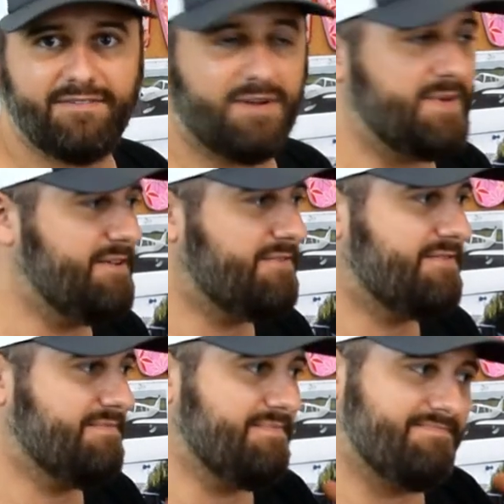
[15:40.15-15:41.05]
So I'm gonna
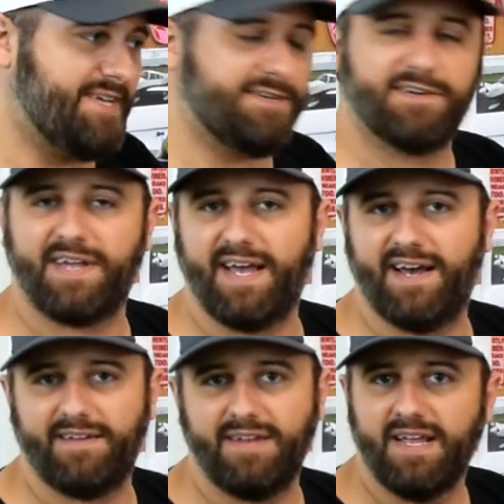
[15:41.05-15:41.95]
use
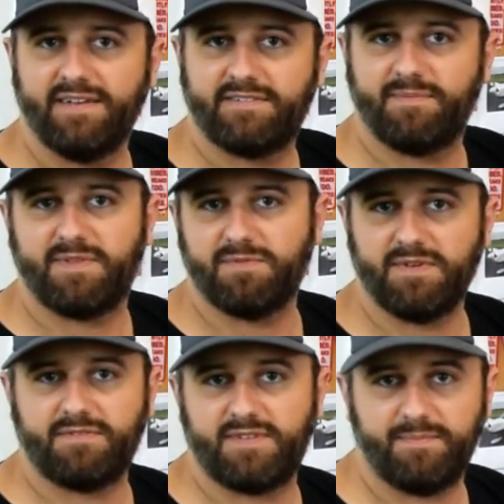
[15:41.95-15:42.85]
Tinkercad, something
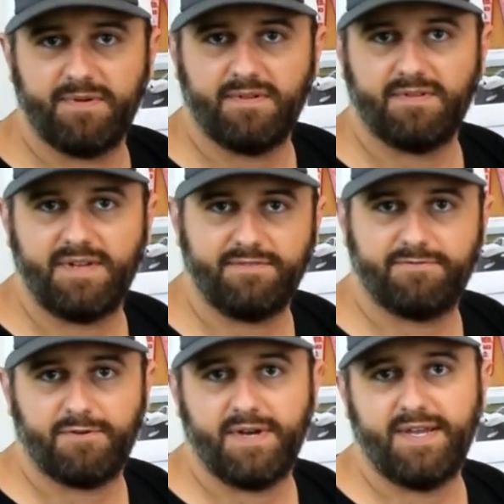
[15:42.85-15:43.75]
real simple and
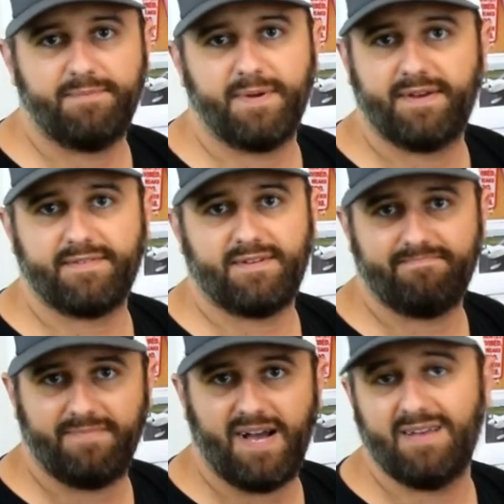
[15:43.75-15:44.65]
free, because
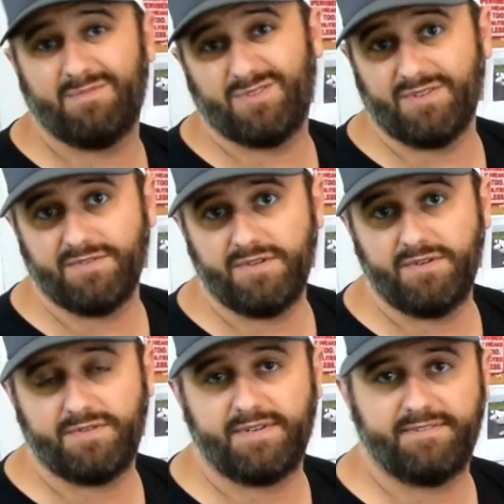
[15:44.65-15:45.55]
I'm still
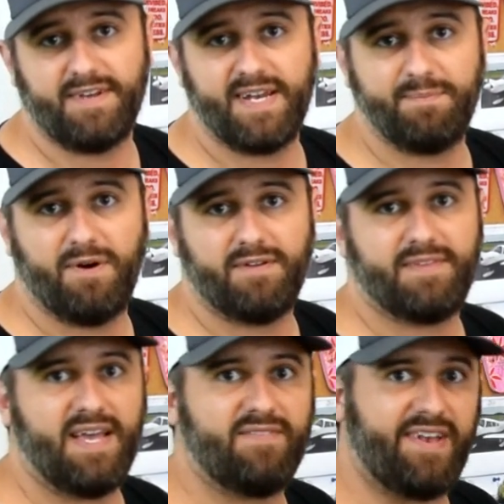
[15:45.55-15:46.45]
new to designing
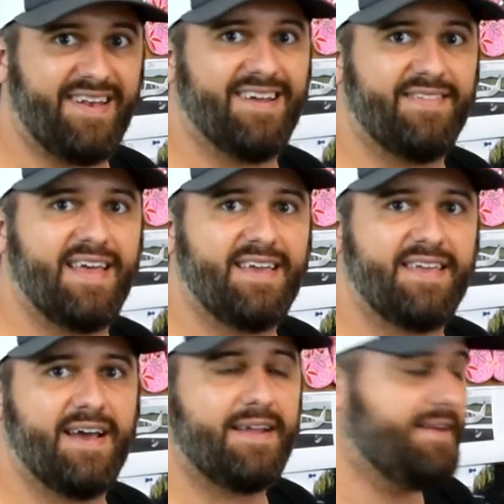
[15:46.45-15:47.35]
parts. I haven't done that
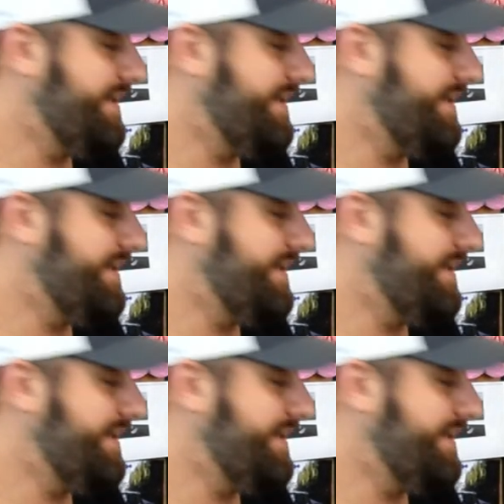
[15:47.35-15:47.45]
yet.